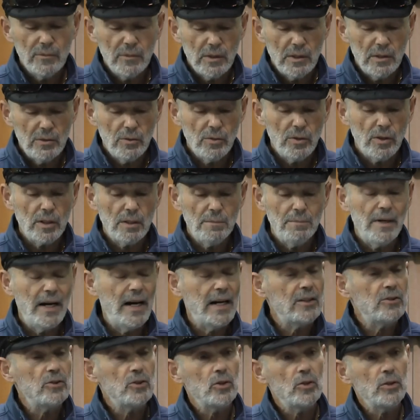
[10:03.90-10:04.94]
and took a
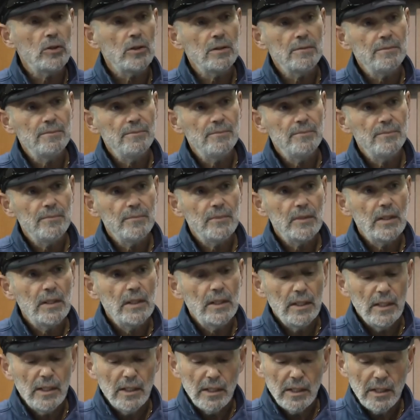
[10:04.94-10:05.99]
machzor
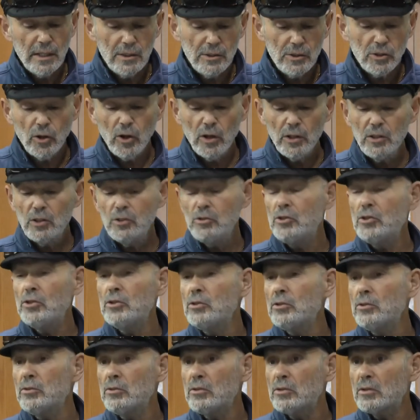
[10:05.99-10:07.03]
and joined the
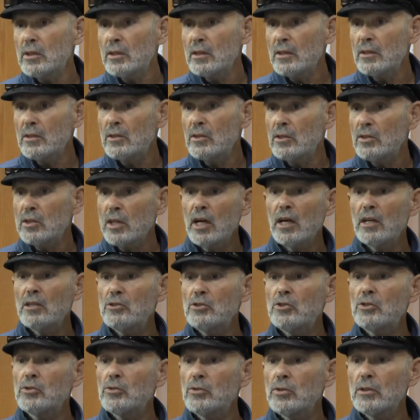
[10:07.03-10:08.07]
Jews in this large
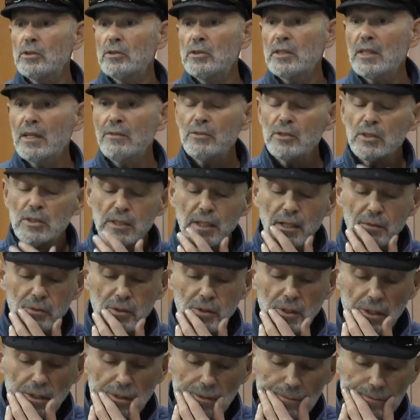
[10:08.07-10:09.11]
shul at seven
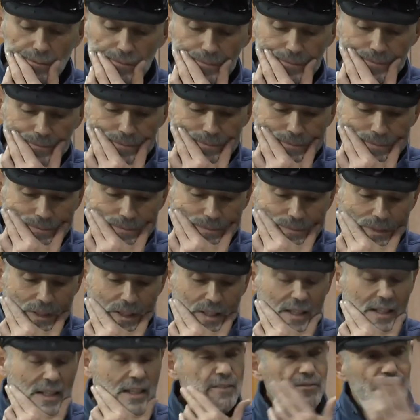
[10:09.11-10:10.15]
seventy.
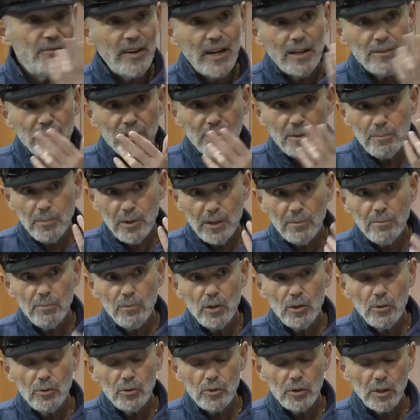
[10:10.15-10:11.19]
And he found it a bit
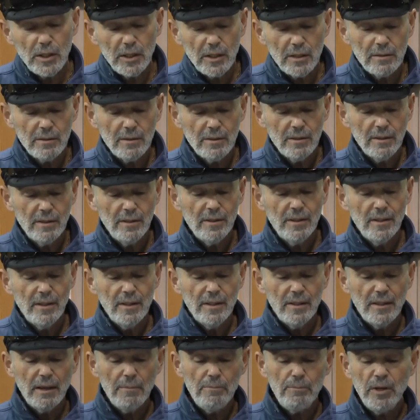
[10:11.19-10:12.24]
amusing
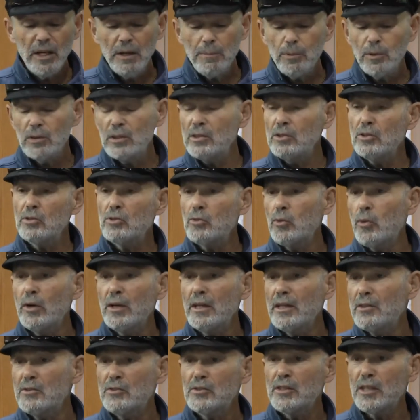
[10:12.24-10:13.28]
that people in the
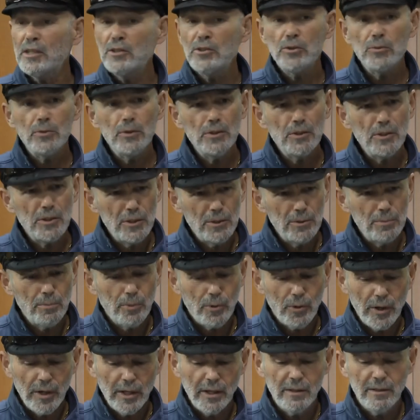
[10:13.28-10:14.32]
twentieth century still
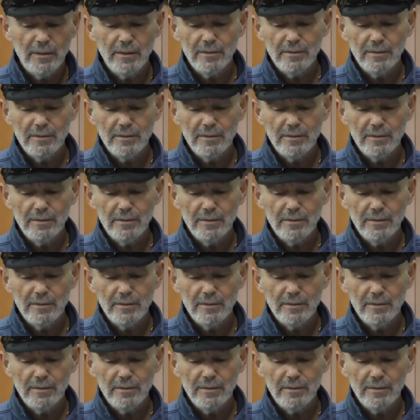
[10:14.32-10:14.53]
prayed.